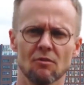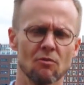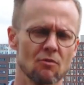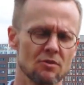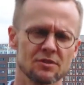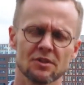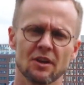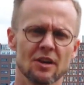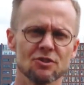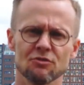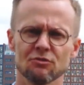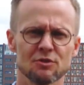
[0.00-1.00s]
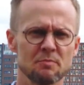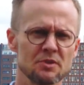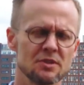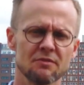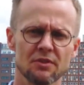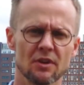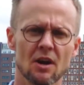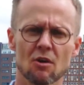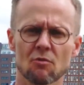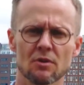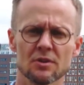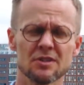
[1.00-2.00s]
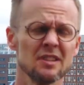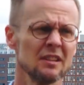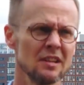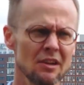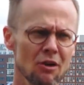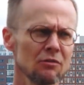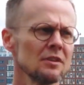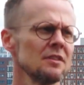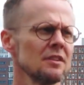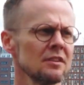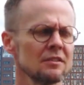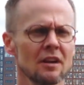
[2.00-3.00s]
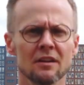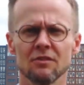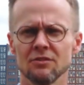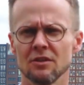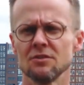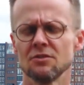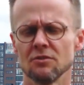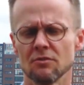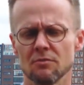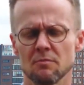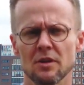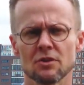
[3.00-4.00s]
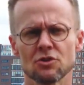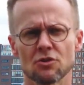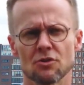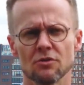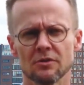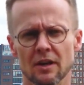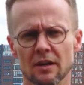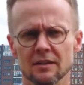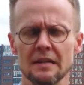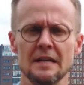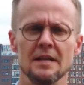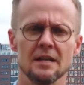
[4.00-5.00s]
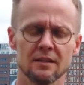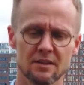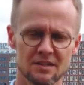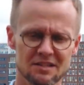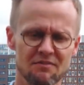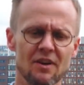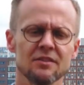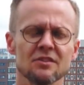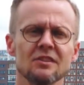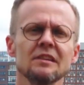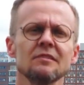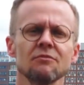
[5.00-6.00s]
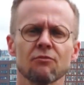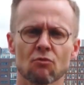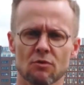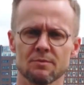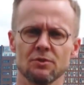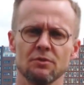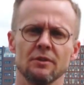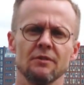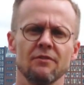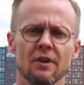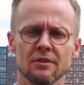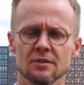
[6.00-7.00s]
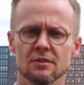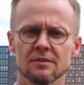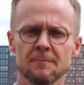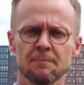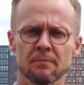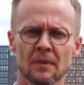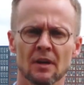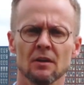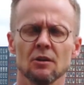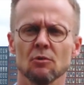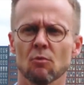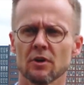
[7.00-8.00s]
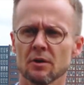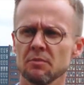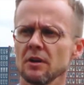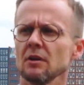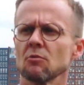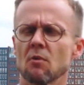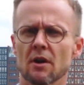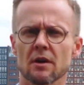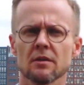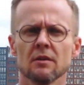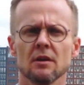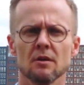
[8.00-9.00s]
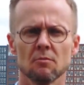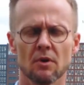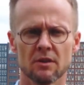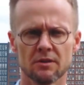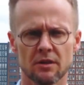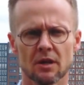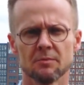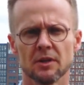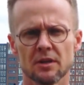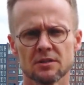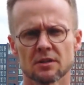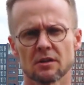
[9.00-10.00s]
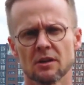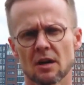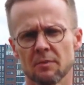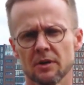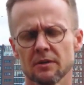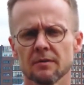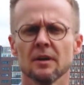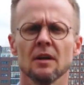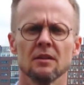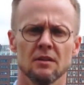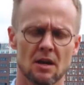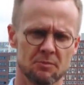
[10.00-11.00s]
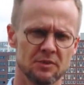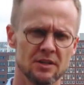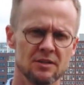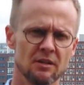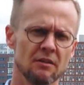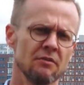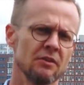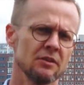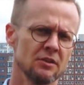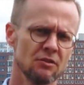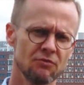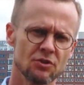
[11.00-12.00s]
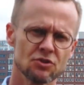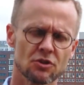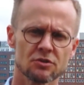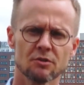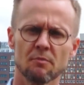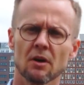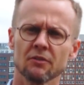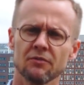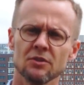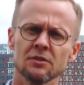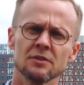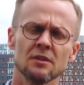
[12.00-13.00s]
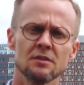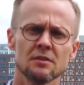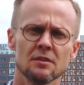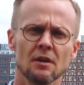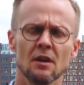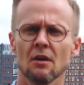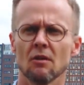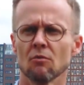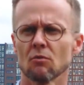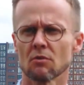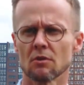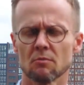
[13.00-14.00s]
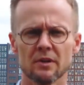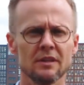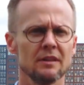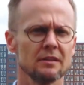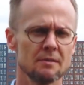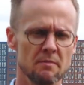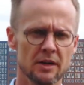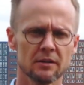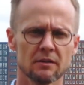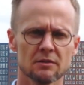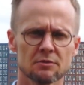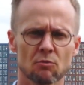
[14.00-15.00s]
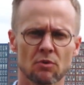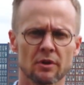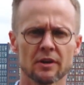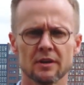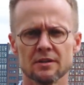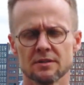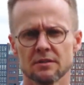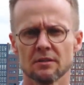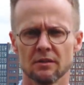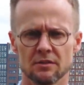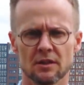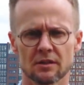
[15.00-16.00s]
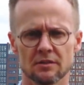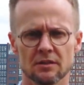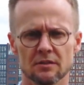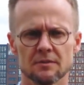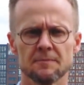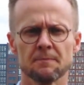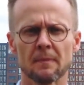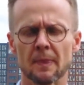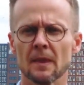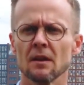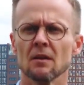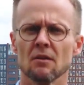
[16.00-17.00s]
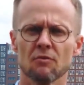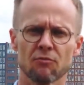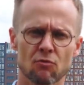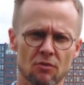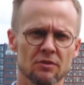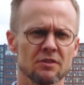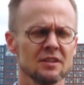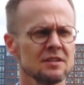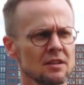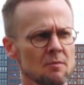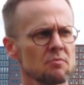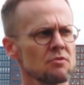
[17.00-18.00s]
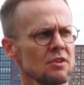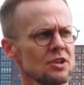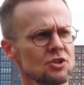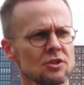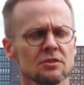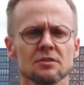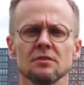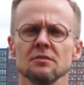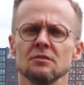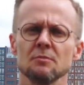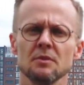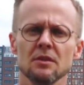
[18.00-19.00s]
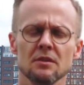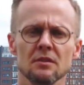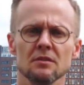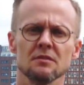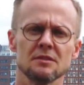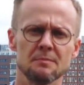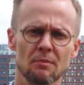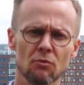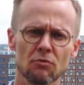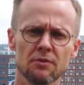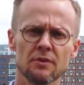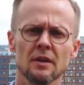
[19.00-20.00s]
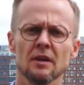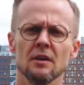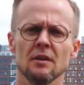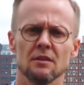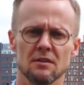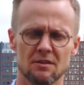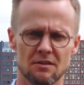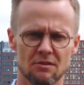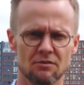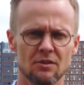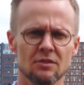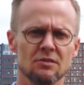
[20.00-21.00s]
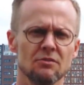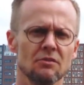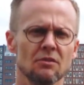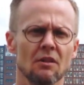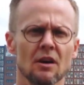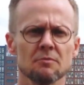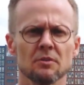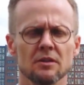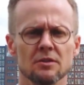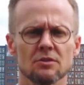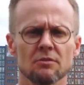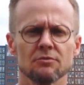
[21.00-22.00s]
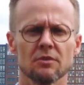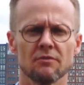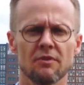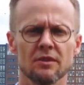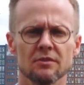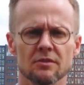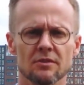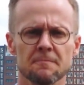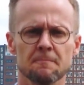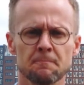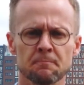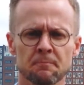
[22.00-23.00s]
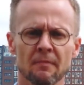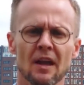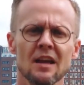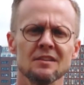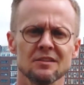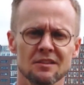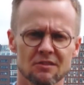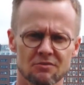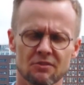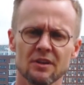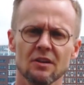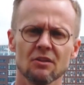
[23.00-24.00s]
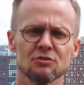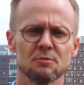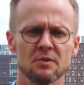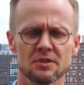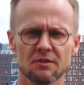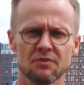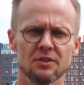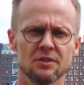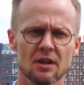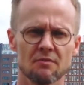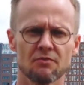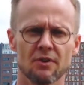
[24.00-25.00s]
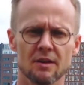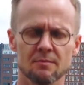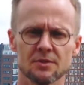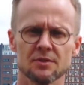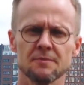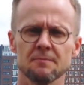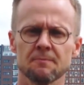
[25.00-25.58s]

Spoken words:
or schedule specific hours. The only thing that you need to make sure that this vendor informs you in advance. You want to be aware when the updates are coming, updates delivering new features and bug fixes, or when the maintenance work is conducted. For these operations to be smooth, you need to align with the software vendor and agree on specific timeframes.